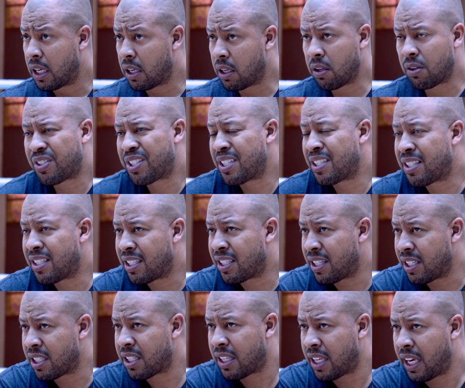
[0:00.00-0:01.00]
You know,
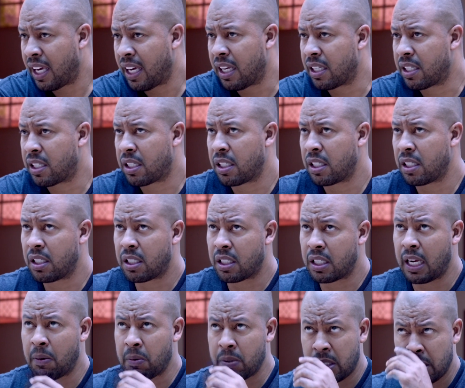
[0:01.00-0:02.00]
she's a kid.
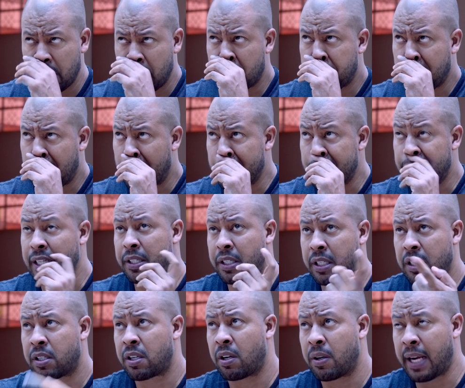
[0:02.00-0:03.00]
She had
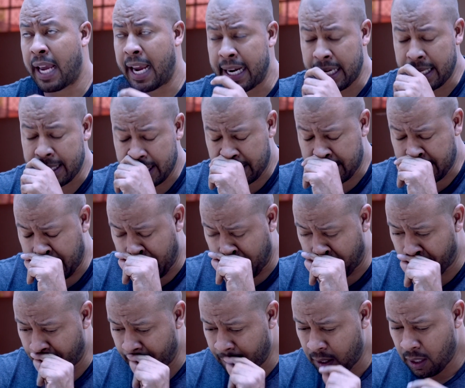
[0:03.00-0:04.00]
just turned 8 at the
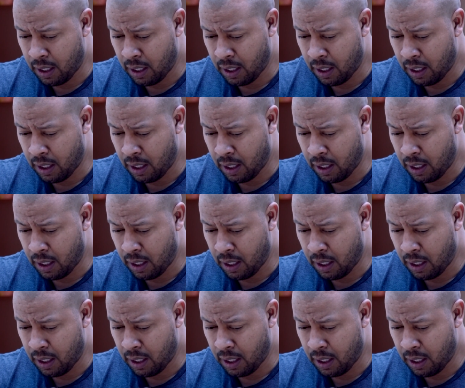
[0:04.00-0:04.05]
time.